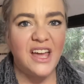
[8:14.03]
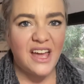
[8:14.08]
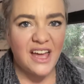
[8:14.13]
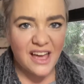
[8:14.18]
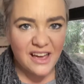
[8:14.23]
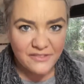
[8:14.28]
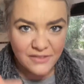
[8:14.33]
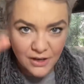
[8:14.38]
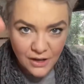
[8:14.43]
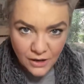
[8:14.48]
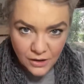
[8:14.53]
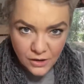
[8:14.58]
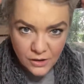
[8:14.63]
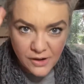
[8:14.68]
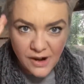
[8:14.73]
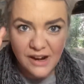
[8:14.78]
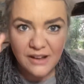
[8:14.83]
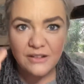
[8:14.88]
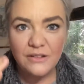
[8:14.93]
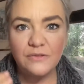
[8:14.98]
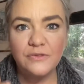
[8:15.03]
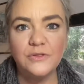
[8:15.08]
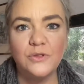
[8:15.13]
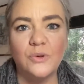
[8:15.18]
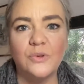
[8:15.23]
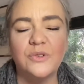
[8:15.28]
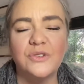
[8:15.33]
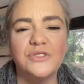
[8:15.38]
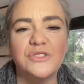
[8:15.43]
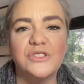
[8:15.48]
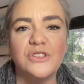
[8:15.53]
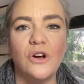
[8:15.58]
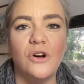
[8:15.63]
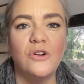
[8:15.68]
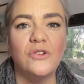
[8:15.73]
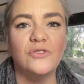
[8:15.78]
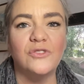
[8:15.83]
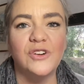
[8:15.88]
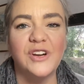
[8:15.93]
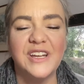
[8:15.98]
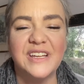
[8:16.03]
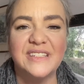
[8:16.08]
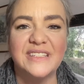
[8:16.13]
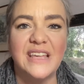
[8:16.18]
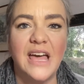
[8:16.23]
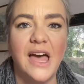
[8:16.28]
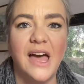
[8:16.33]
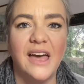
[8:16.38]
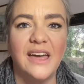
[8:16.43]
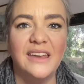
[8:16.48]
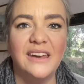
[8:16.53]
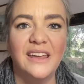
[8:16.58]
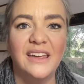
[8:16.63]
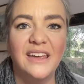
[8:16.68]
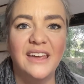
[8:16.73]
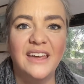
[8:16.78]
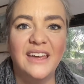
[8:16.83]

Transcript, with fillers: having a crown of thorns over his head.